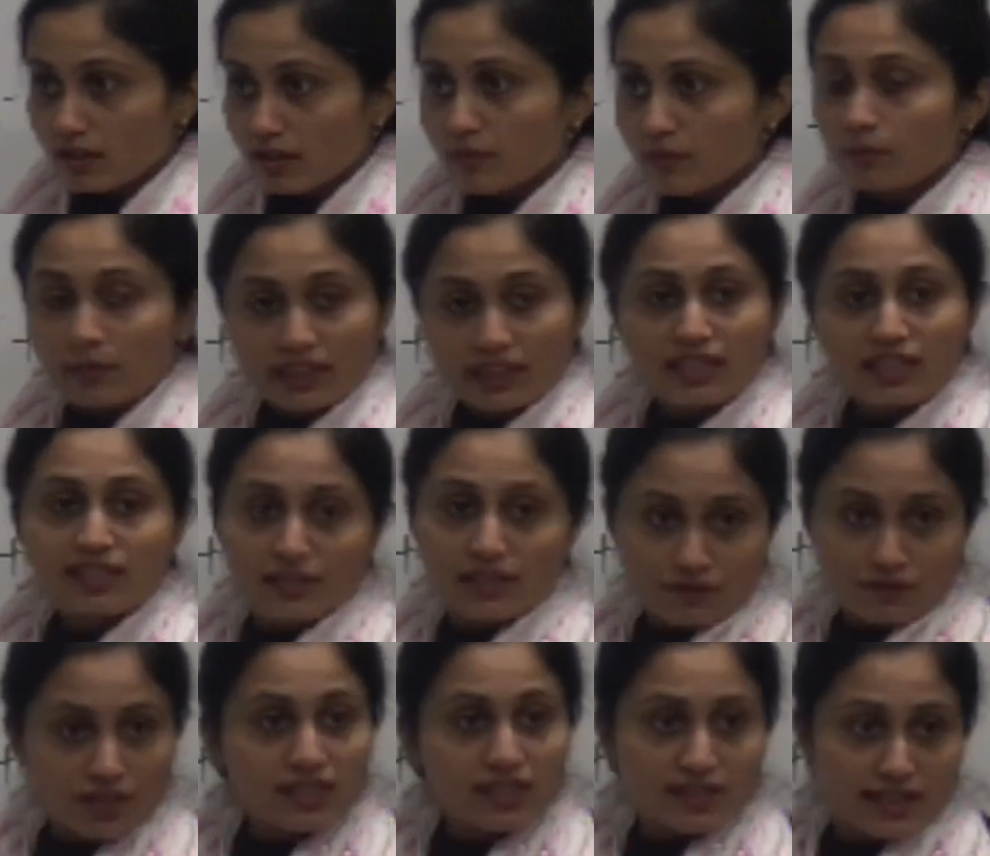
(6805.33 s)
Because if
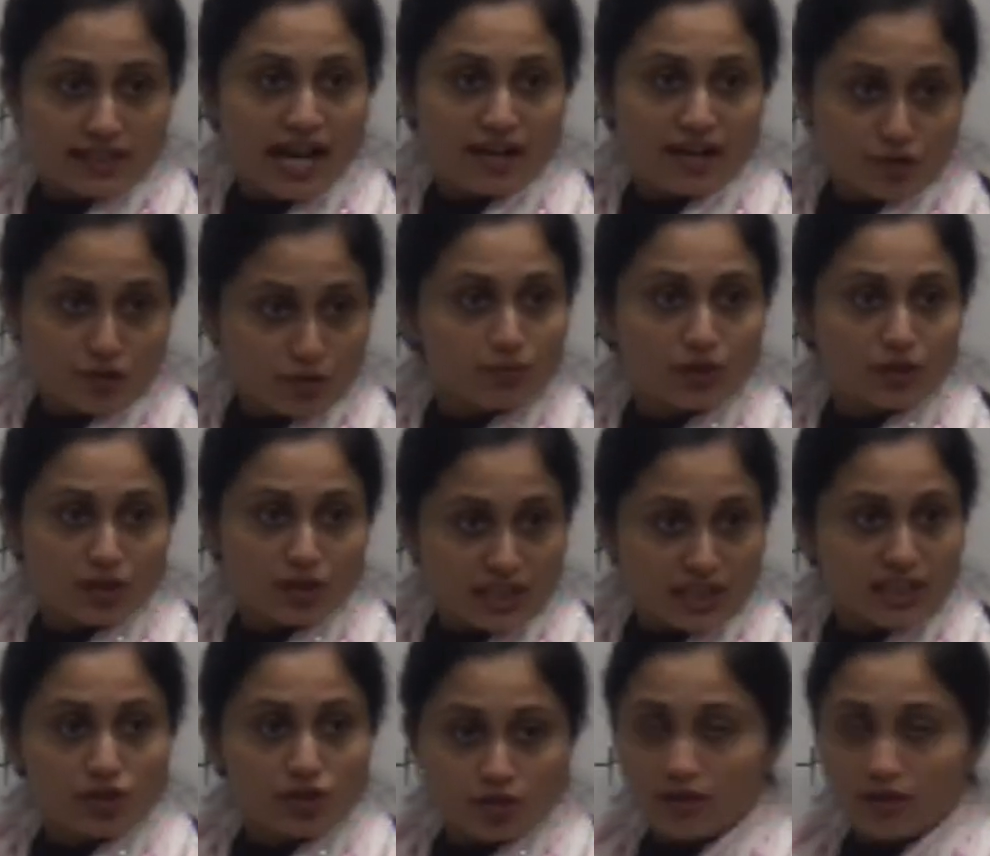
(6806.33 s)
this reaction
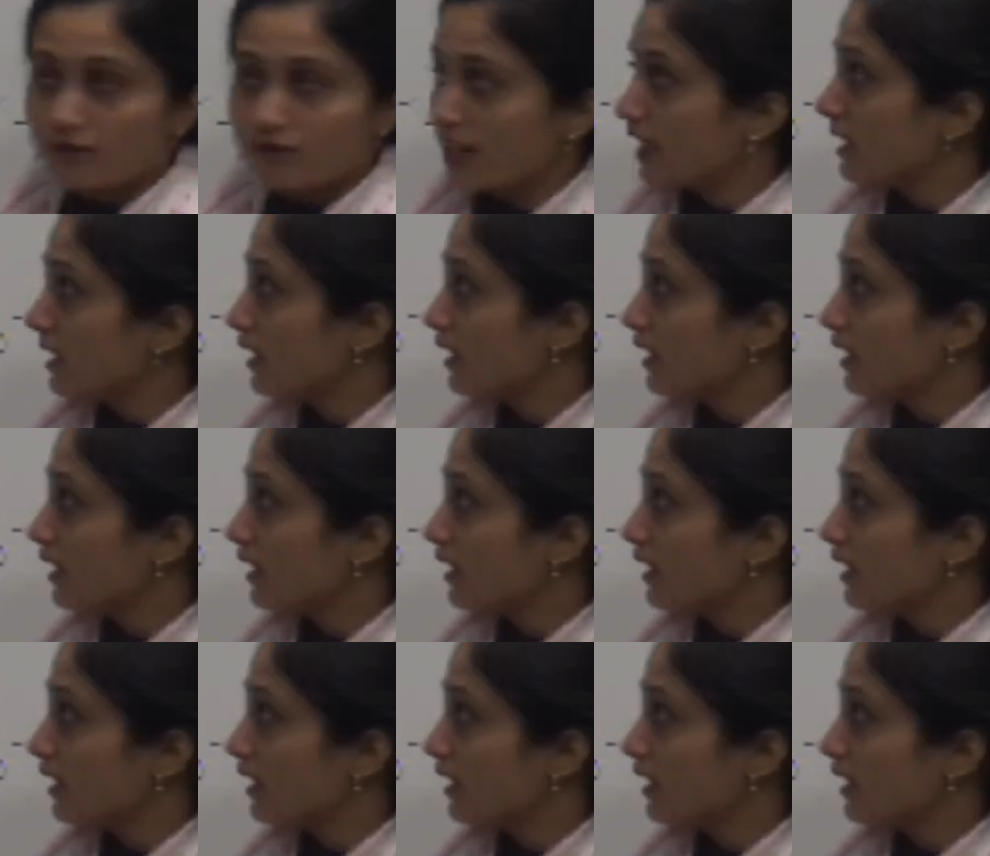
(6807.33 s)
proceeds to a very little